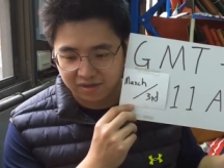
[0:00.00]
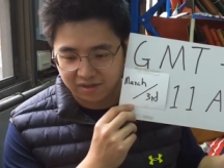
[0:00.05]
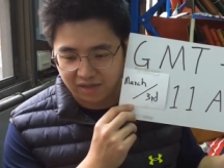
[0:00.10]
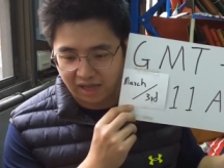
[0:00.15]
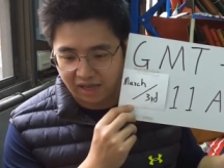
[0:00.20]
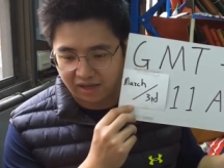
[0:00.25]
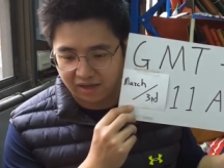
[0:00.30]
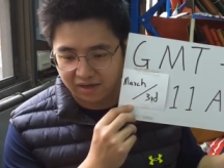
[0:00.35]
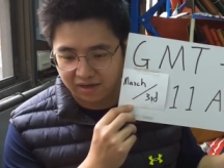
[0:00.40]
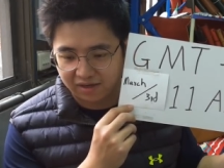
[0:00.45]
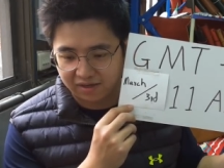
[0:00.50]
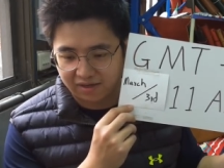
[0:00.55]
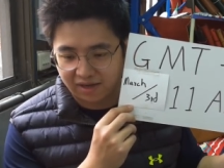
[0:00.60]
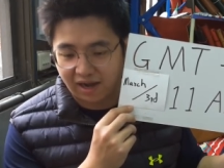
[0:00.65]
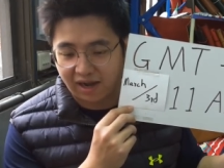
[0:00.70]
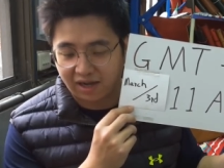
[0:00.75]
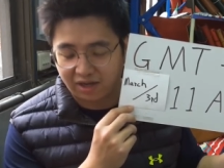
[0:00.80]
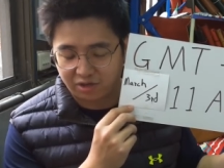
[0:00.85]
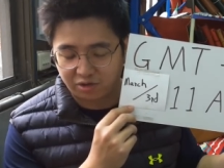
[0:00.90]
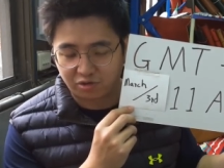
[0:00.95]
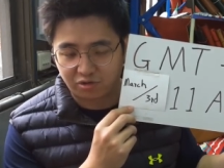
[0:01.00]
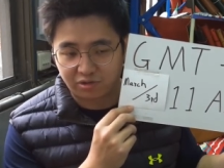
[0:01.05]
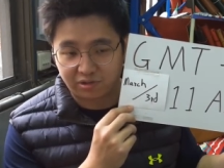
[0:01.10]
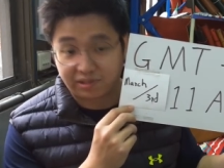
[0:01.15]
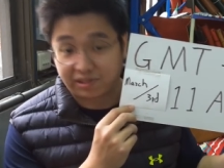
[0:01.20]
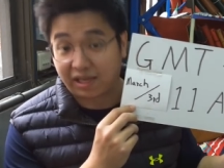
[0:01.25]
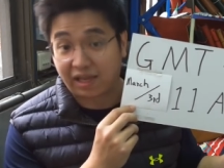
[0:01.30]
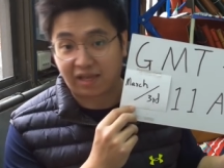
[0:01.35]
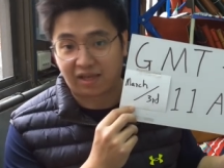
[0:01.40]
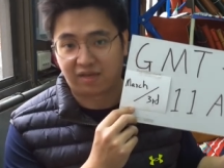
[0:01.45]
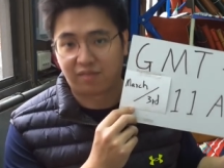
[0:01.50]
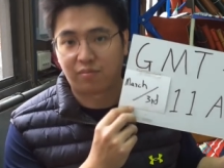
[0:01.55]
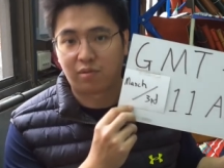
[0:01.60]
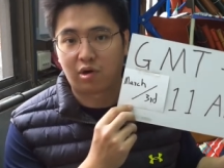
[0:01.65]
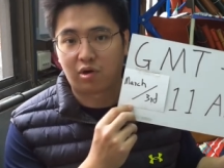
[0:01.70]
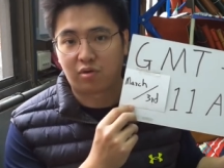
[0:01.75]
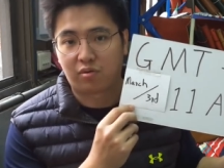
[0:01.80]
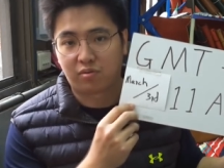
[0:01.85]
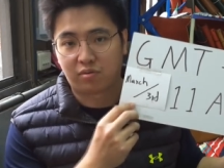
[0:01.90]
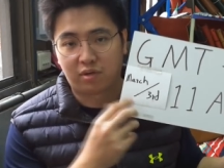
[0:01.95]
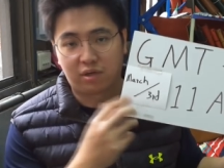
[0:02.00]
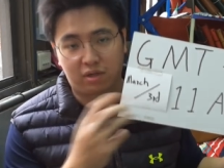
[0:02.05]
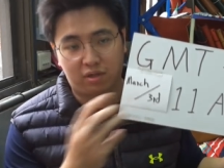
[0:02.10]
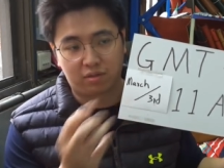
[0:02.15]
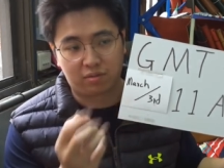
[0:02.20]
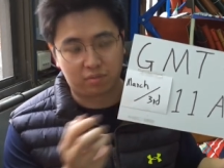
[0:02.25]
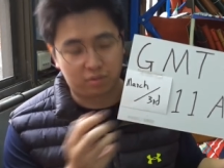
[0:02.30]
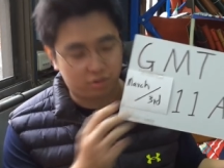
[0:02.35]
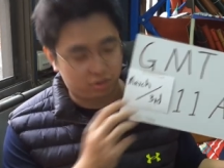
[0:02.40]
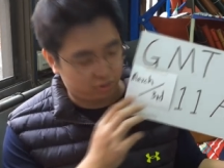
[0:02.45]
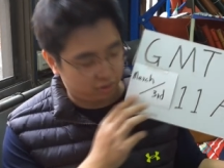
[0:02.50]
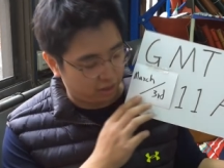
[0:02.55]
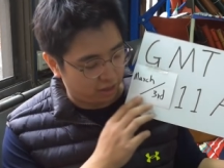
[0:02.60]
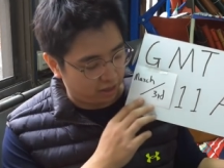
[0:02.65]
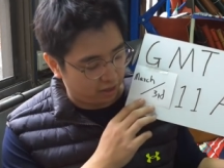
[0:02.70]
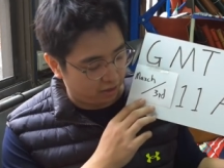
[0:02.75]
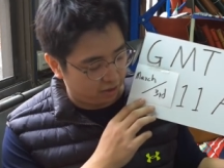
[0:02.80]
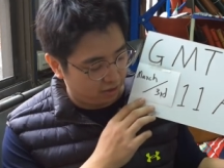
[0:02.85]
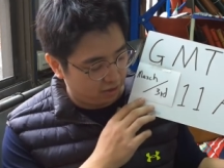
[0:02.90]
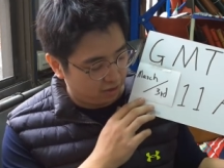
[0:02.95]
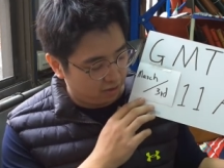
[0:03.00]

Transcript: take uh, time to think more long time.